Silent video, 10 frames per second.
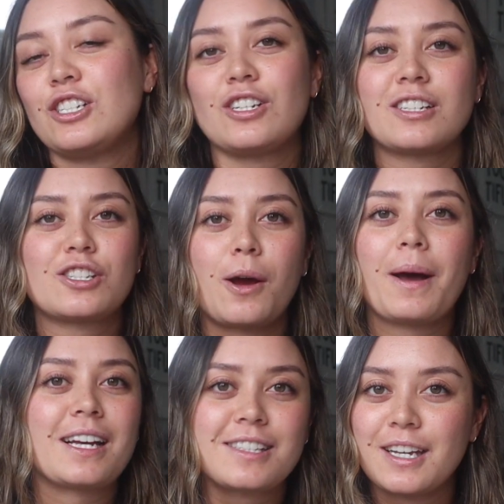Just stop
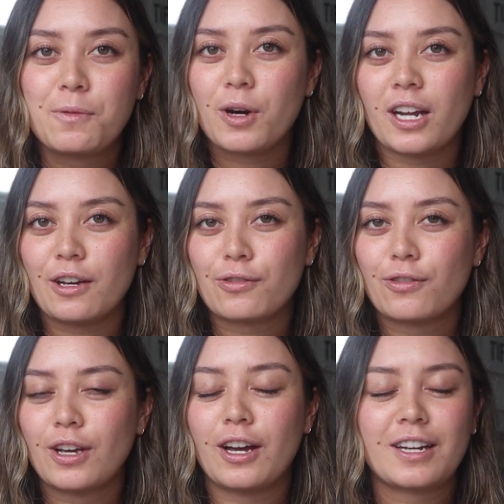asking what
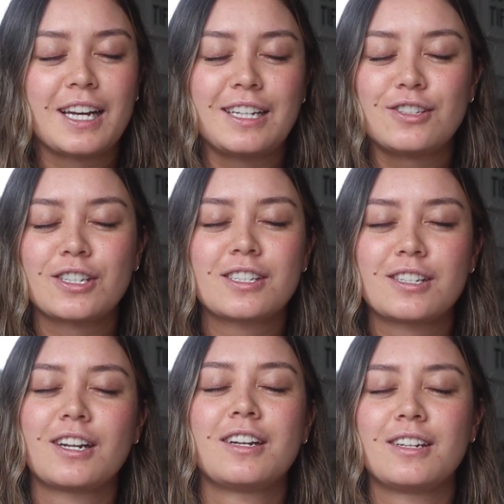if, okay?
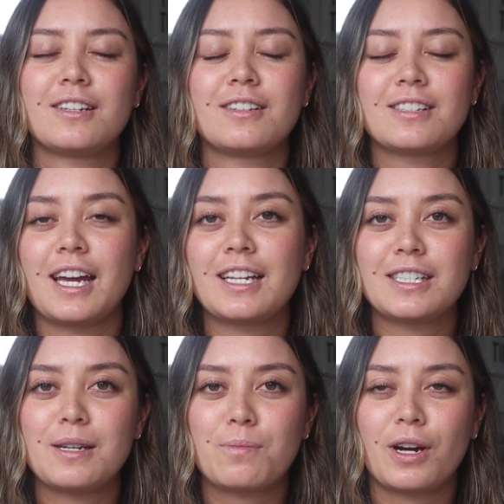Just take a
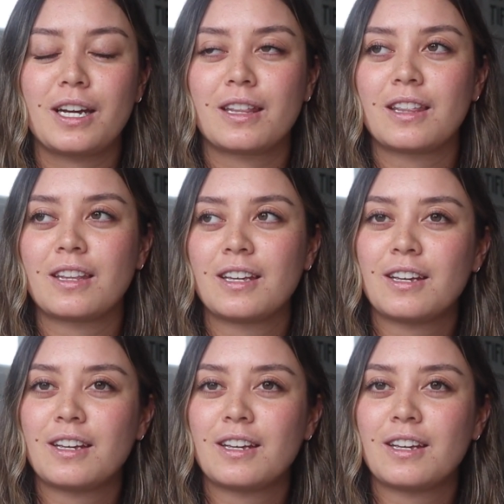deep breath.